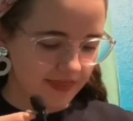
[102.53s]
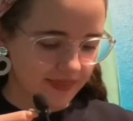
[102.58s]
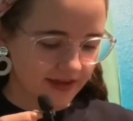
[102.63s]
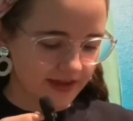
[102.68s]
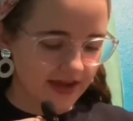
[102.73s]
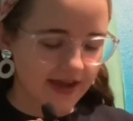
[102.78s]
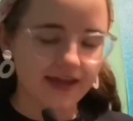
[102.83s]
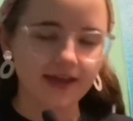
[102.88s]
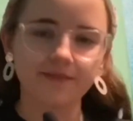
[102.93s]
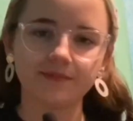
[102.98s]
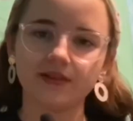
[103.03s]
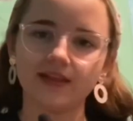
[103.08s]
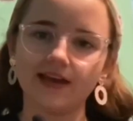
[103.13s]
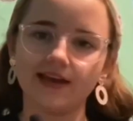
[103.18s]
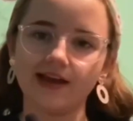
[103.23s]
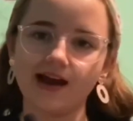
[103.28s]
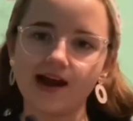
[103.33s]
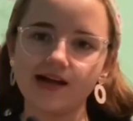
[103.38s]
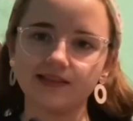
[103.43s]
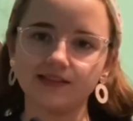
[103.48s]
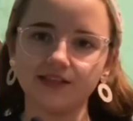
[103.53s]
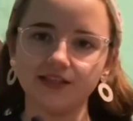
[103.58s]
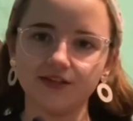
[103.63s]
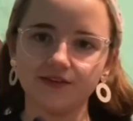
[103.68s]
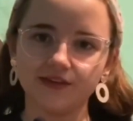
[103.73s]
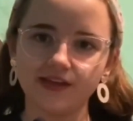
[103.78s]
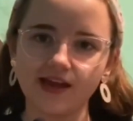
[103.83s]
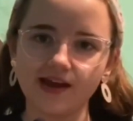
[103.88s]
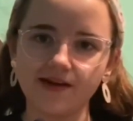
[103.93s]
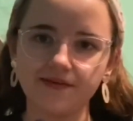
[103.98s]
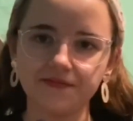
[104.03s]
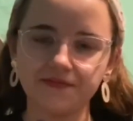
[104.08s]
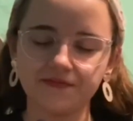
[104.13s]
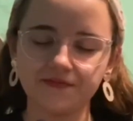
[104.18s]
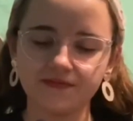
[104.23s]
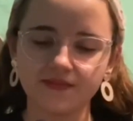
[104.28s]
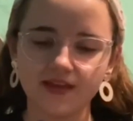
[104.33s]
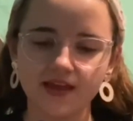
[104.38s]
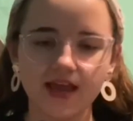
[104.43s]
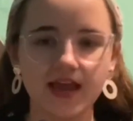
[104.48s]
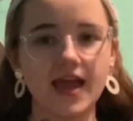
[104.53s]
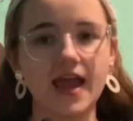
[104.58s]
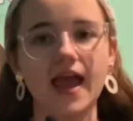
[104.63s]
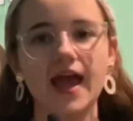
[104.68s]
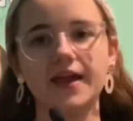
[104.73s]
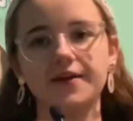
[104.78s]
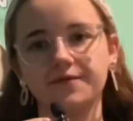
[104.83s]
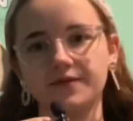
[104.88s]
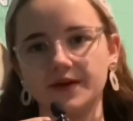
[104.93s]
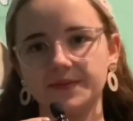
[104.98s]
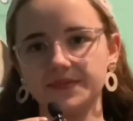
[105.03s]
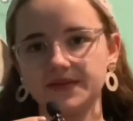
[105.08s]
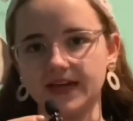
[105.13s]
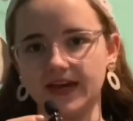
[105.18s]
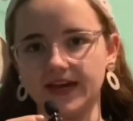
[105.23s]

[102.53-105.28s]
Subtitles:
I can play Hallelujah and Riptide. How